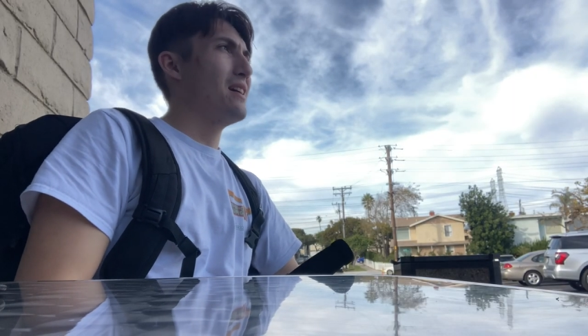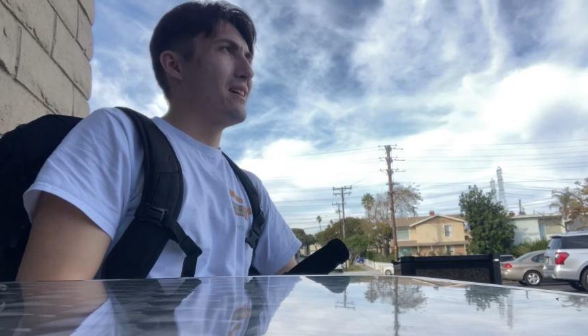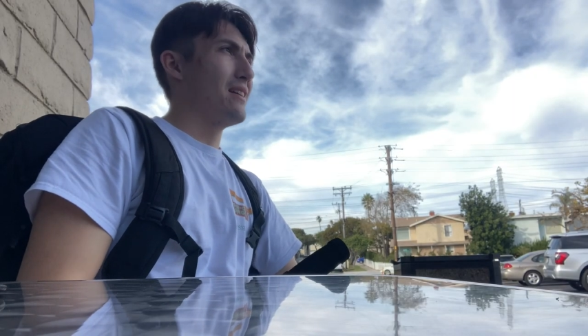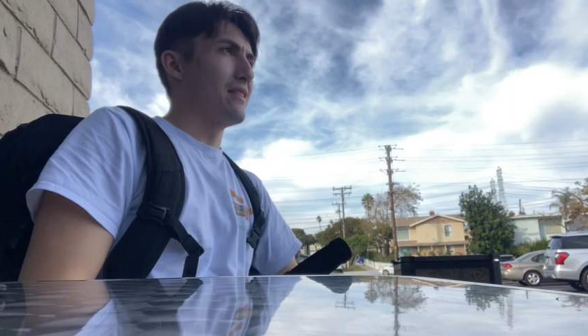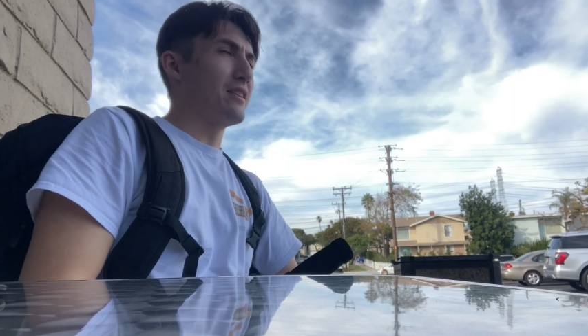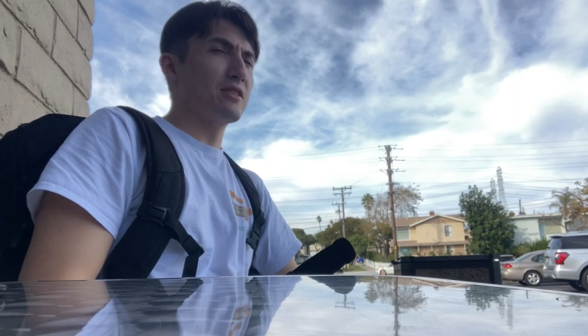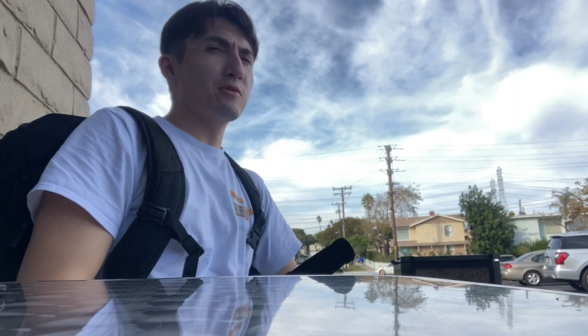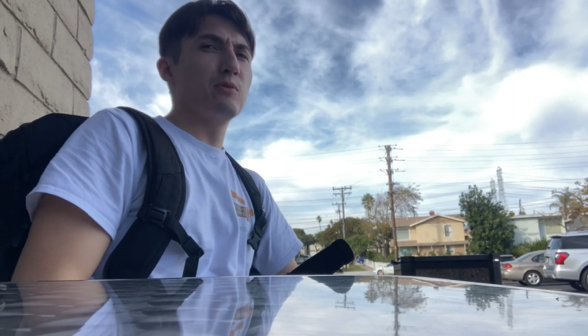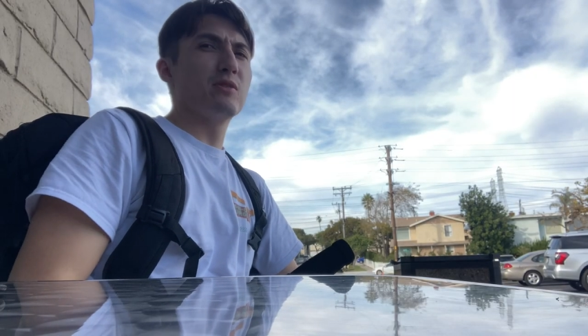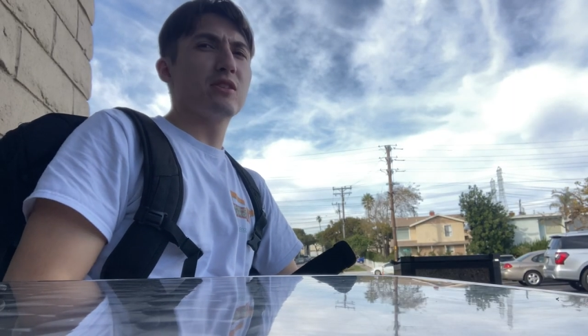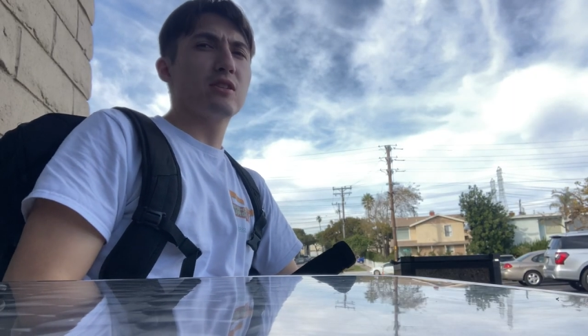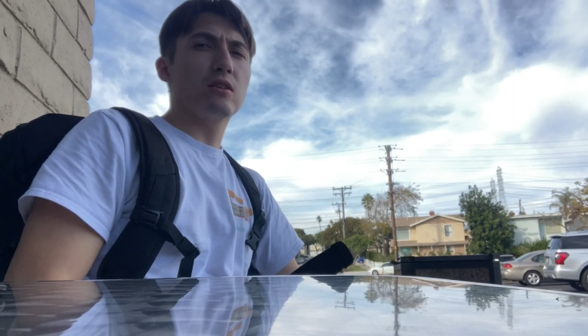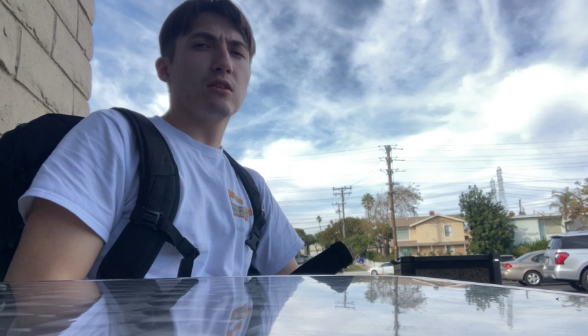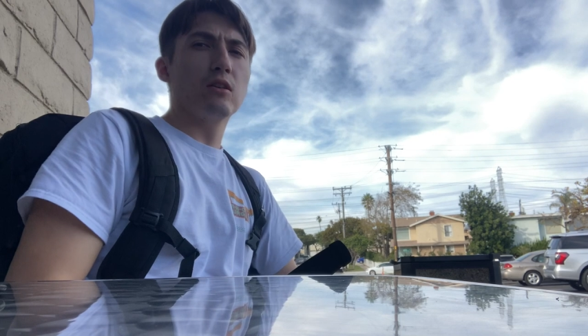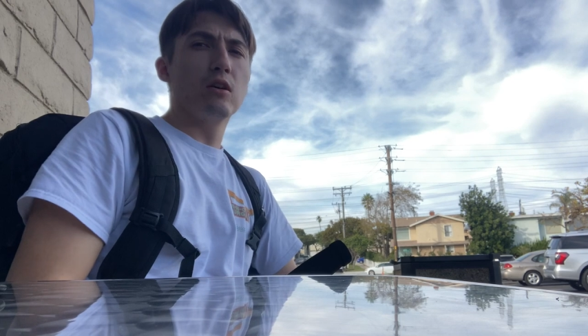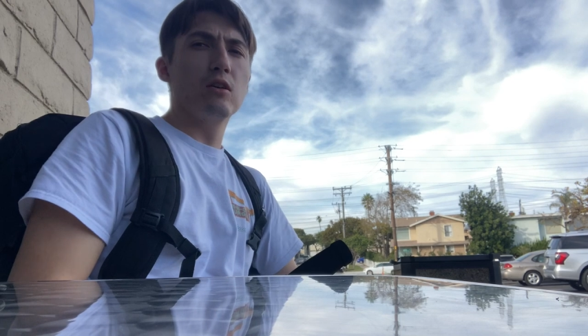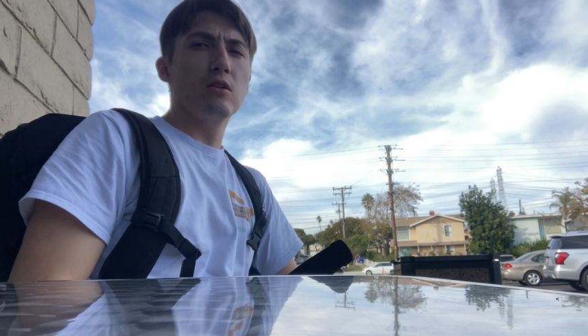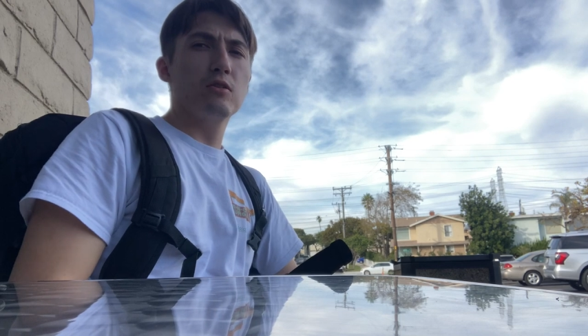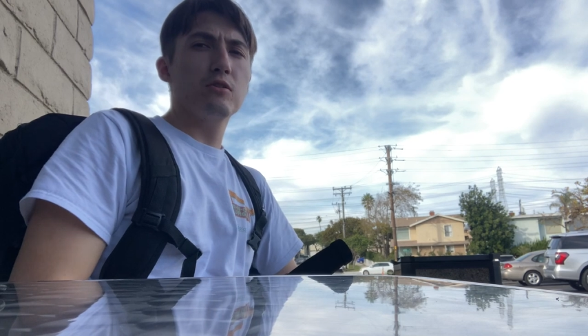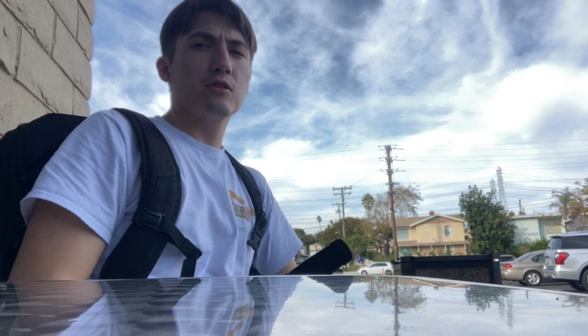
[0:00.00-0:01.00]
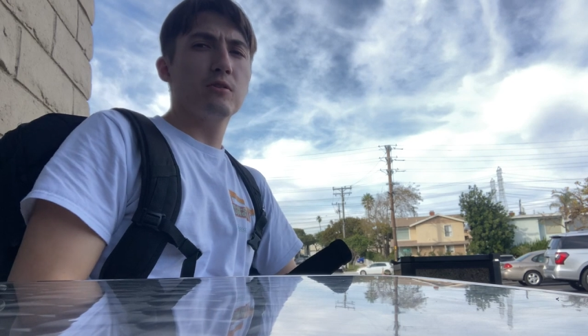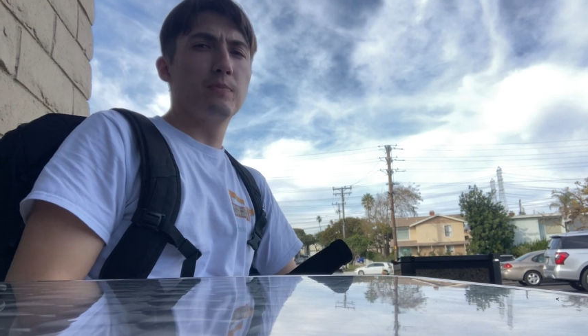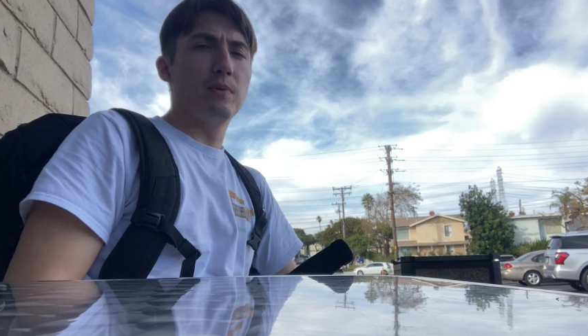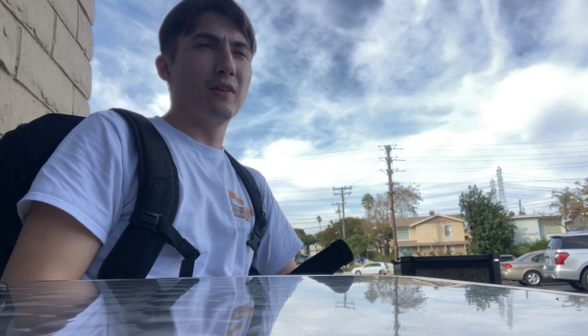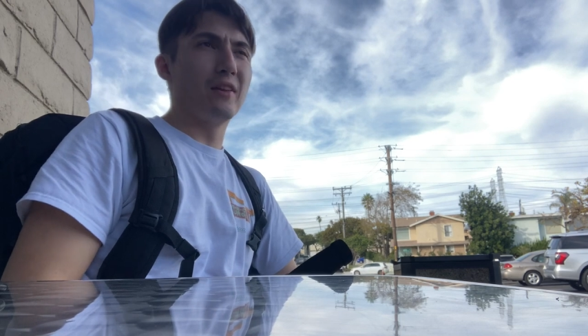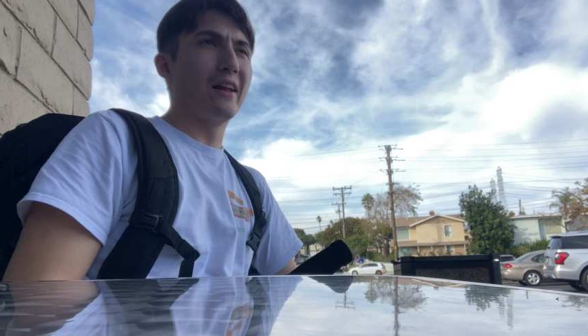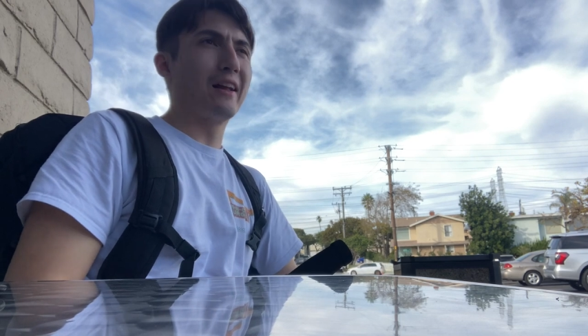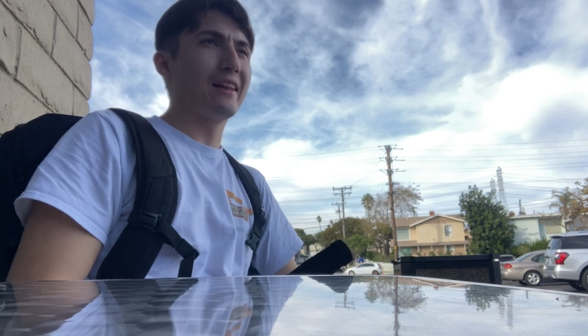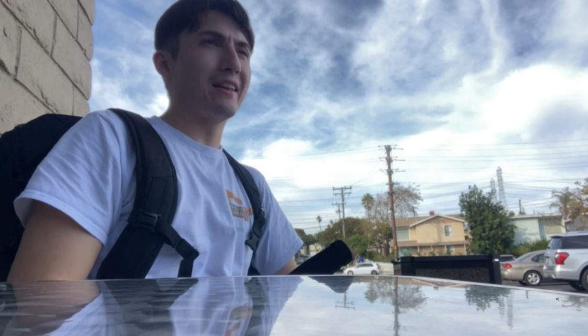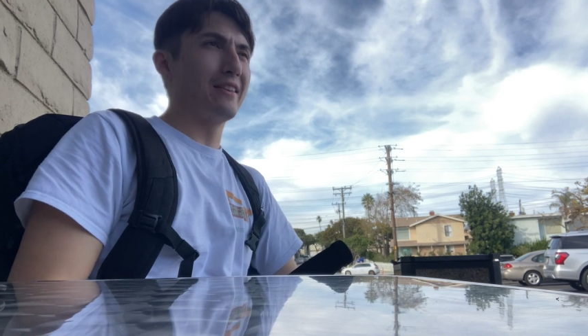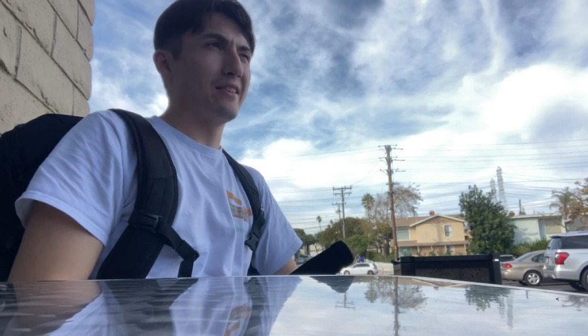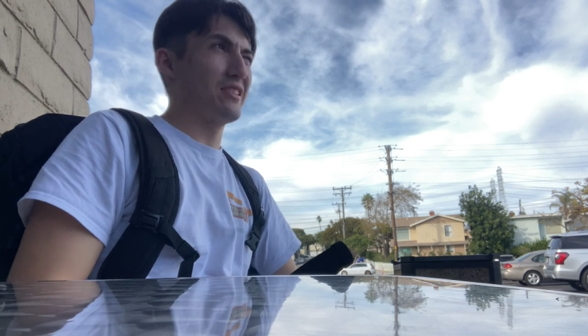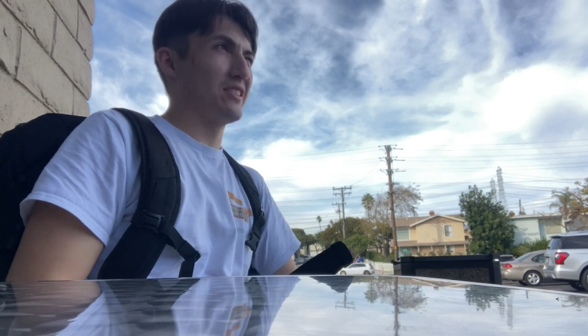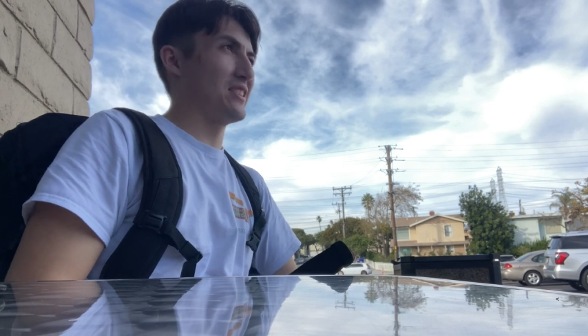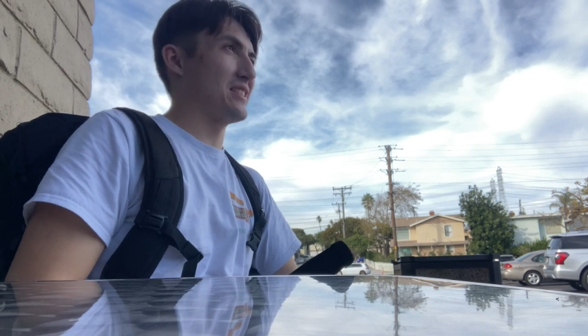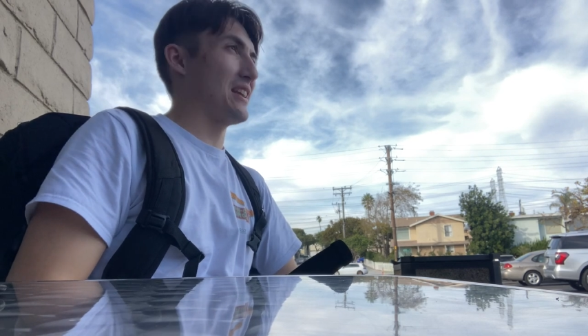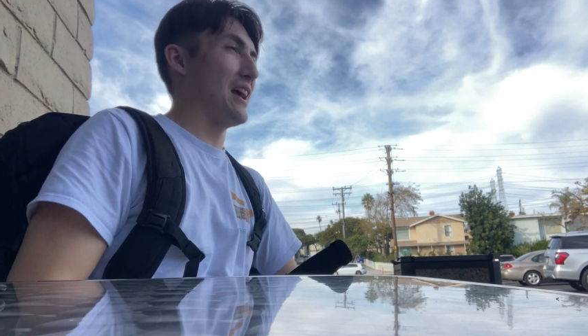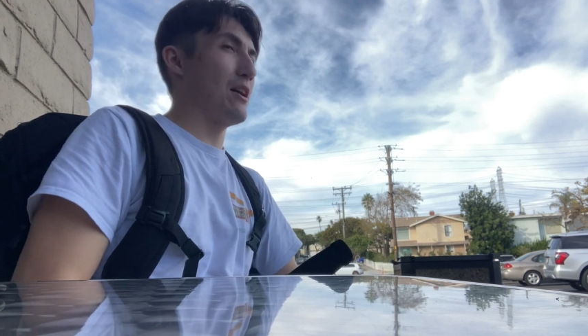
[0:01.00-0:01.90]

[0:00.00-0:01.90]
This one's closed, but luckily this is